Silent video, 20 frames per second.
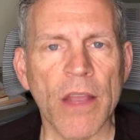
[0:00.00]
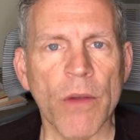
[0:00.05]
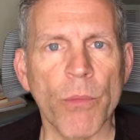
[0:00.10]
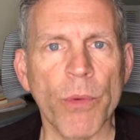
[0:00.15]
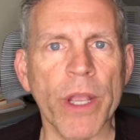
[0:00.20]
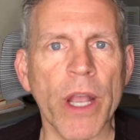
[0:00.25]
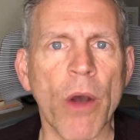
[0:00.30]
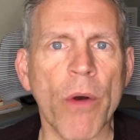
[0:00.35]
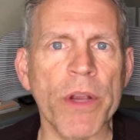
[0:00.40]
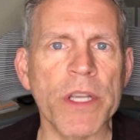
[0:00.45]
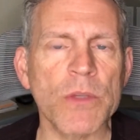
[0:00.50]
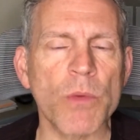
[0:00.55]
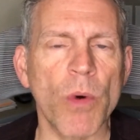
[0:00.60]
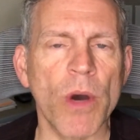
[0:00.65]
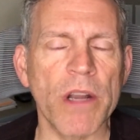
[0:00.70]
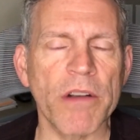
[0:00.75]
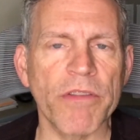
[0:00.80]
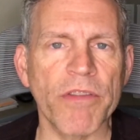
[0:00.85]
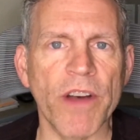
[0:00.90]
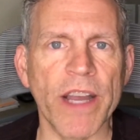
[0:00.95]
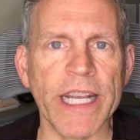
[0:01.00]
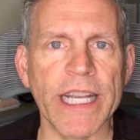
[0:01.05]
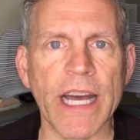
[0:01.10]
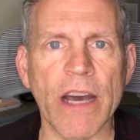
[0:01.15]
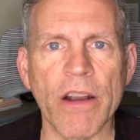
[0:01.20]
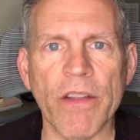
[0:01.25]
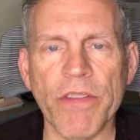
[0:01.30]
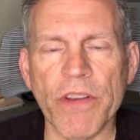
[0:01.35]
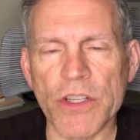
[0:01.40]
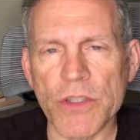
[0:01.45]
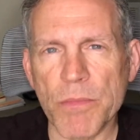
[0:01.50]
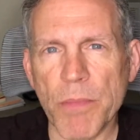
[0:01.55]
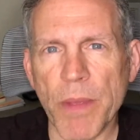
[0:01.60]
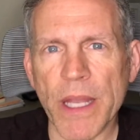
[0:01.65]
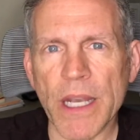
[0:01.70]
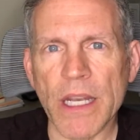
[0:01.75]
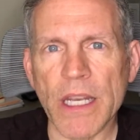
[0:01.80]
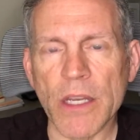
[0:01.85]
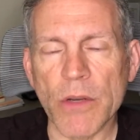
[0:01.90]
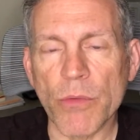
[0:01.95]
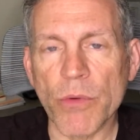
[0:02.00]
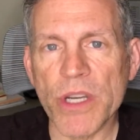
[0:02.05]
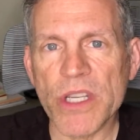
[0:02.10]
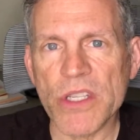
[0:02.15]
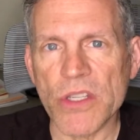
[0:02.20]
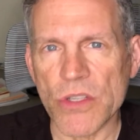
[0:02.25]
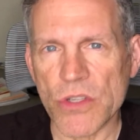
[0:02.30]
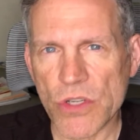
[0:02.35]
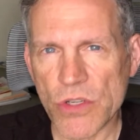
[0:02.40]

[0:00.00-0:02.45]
we always want to find out if there's been any recent